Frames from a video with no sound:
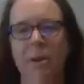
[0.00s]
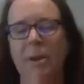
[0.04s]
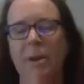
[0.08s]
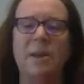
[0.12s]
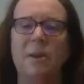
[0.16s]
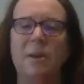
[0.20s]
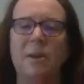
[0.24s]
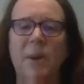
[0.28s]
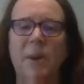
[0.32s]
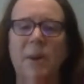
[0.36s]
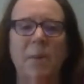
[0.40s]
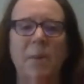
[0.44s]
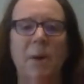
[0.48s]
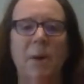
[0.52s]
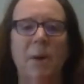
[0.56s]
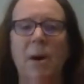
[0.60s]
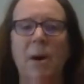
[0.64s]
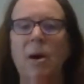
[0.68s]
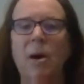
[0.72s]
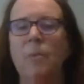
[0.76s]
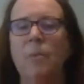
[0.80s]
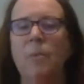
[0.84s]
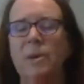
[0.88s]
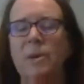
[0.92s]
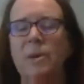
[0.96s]
My
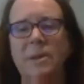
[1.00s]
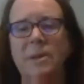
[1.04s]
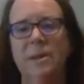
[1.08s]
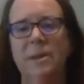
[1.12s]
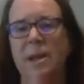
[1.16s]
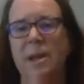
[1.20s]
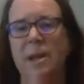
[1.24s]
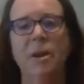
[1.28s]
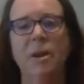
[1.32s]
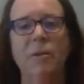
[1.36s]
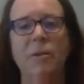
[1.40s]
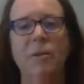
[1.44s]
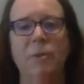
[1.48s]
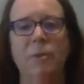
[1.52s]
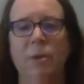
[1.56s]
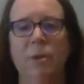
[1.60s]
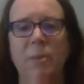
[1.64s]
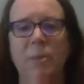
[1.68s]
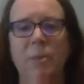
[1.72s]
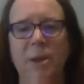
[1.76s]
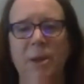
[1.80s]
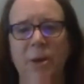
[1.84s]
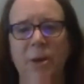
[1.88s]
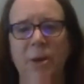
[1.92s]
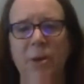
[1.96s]
mom was there for me
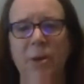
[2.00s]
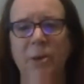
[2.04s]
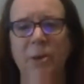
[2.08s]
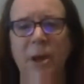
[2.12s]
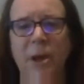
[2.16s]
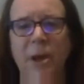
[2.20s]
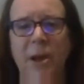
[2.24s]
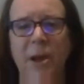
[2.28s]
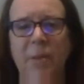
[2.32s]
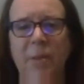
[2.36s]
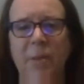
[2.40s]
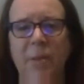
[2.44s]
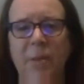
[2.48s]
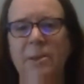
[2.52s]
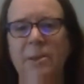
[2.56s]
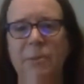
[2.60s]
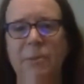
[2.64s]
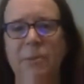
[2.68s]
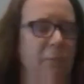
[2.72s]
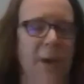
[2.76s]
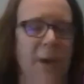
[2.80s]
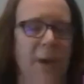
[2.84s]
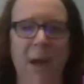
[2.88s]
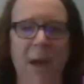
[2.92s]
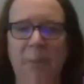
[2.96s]
the whole time. That's
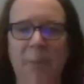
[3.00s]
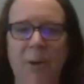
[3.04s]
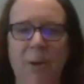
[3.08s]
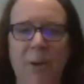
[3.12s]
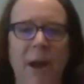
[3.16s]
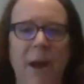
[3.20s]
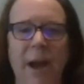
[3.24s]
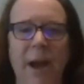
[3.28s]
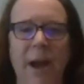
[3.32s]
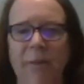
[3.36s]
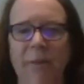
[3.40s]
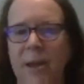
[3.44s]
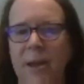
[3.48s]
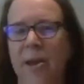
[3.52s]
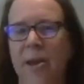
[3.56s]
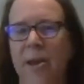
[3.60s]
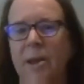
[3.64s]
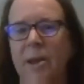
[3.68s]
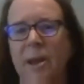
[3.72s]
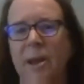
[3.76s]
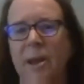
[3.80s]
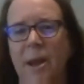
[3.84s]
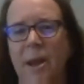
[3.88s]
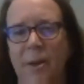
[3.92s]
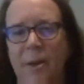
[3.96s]
why I'm her
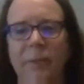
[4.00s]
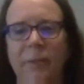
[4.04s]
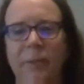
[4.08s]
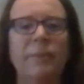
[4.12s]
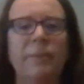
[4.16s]
advocate now.